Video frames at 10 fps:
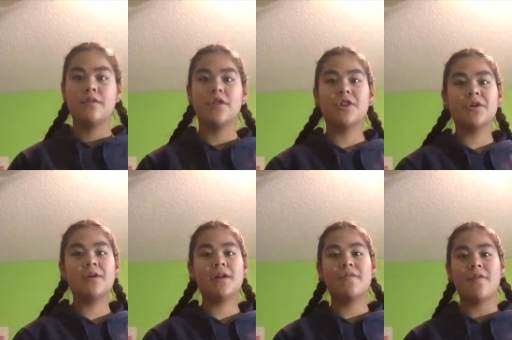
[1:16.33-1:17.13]
The
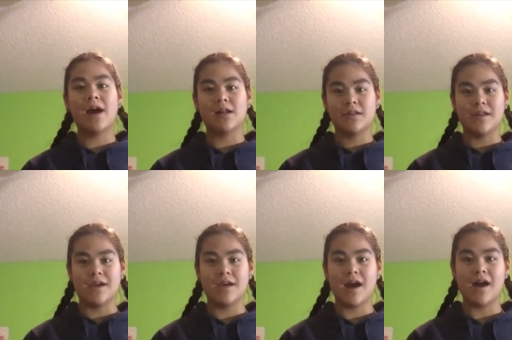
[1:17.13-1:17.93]
third and final
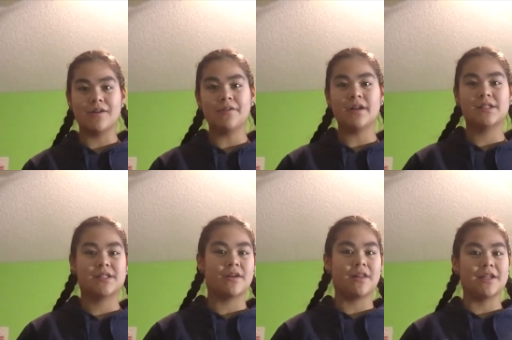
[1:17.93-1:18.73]
thing I don't
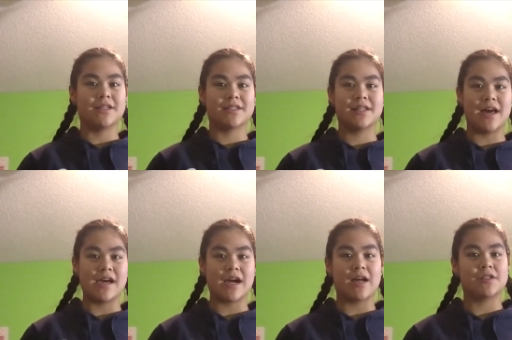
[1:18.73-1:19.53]
necessarily
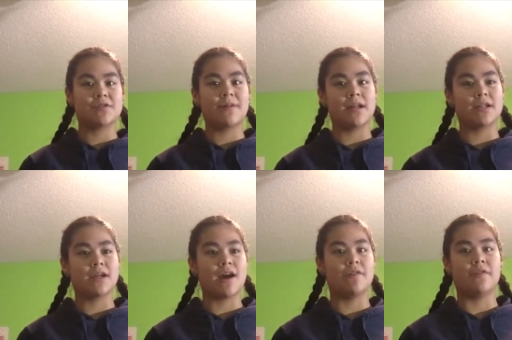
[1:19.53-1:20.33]
dislike, I just find it
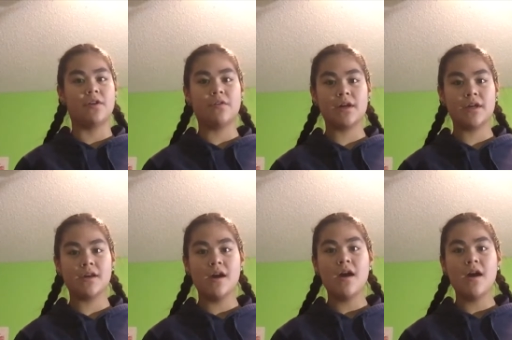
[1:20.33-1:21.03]
kind of annoying